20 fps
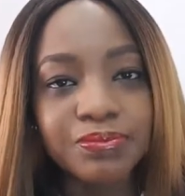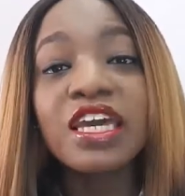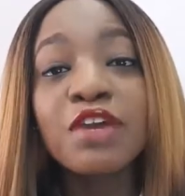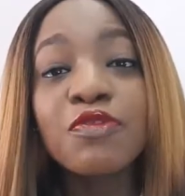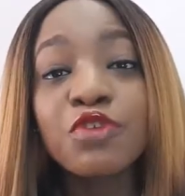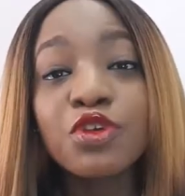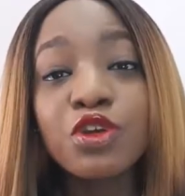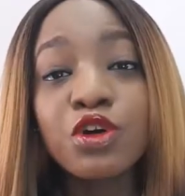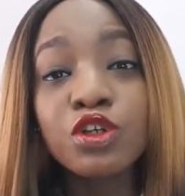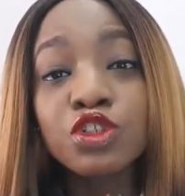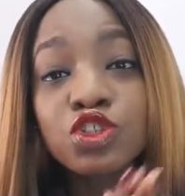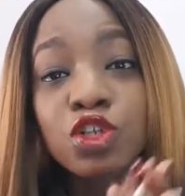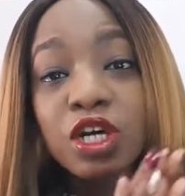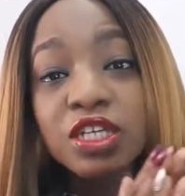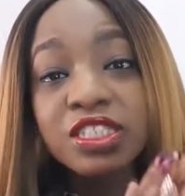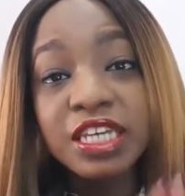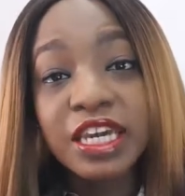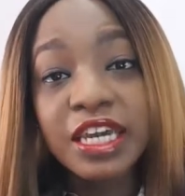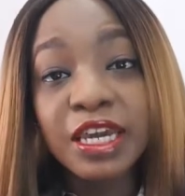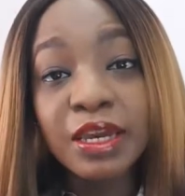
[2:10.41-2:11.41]
If you don't
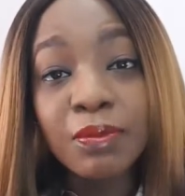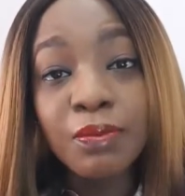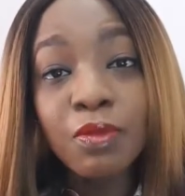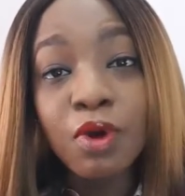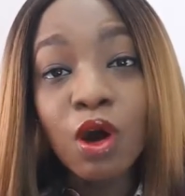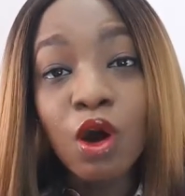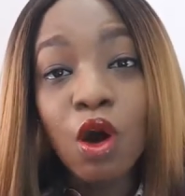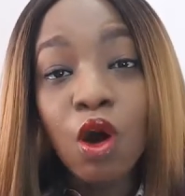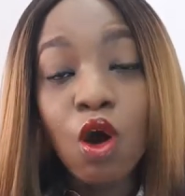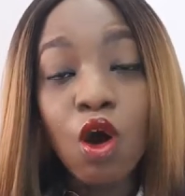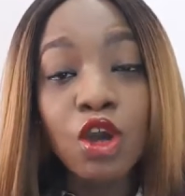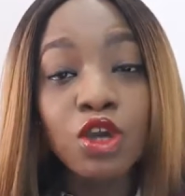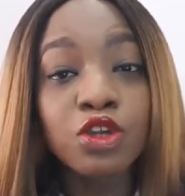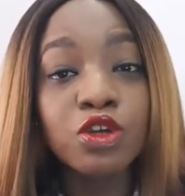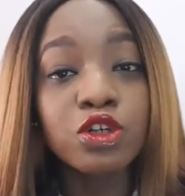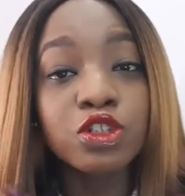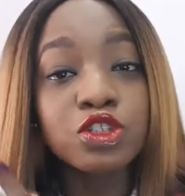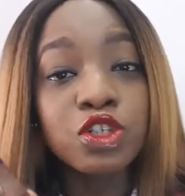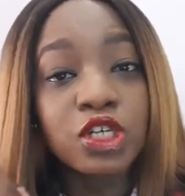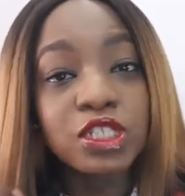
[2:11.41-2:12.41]
trust him or you
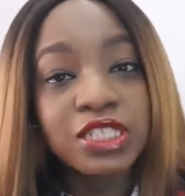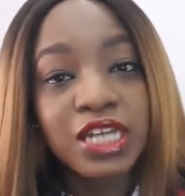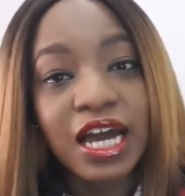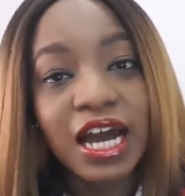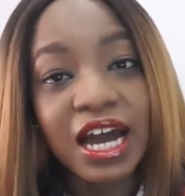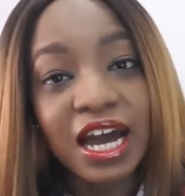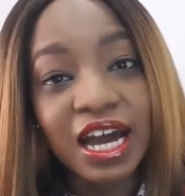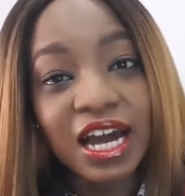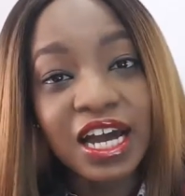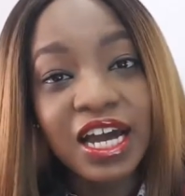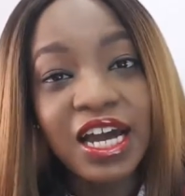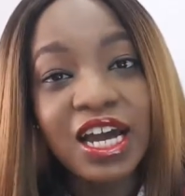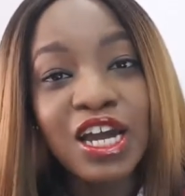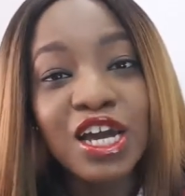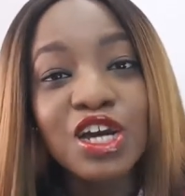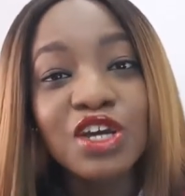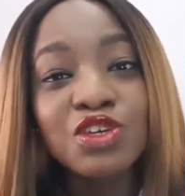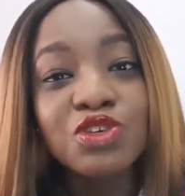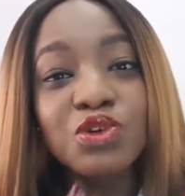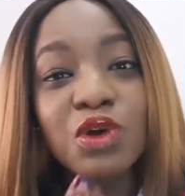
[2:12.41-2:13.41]
don't trust her,
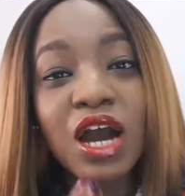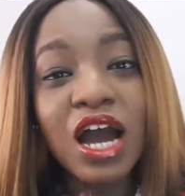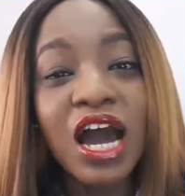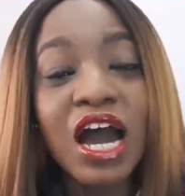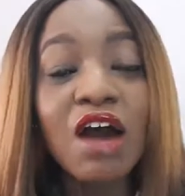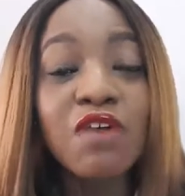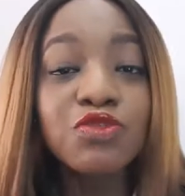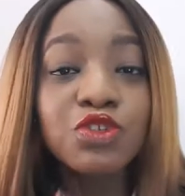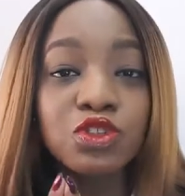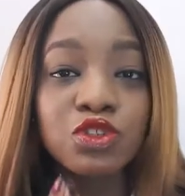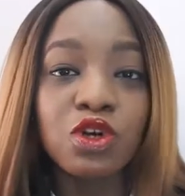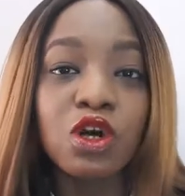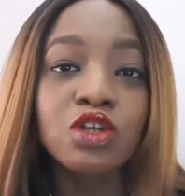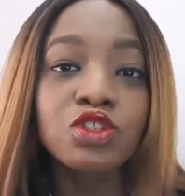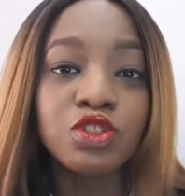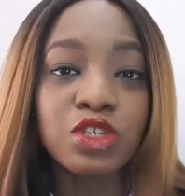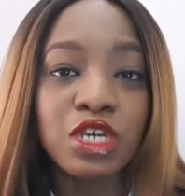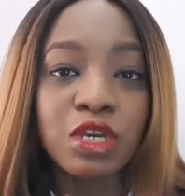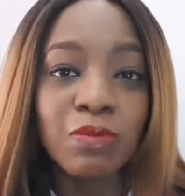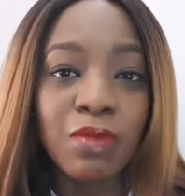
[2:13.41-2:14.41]
you have to talk
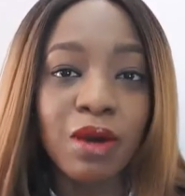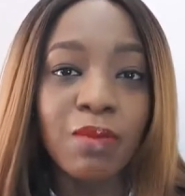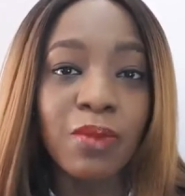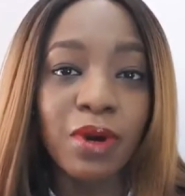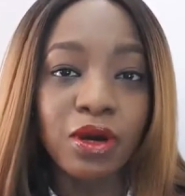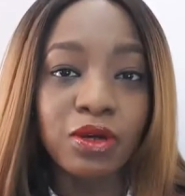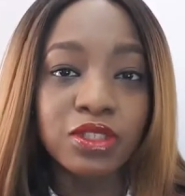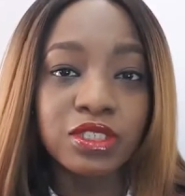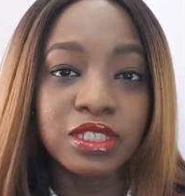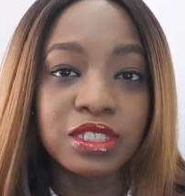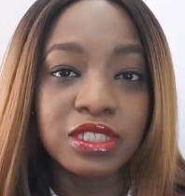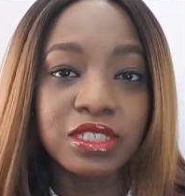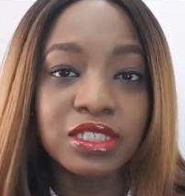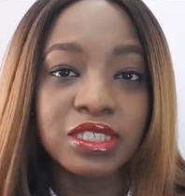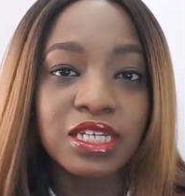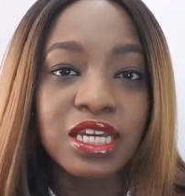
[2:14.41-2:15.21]
to him about it.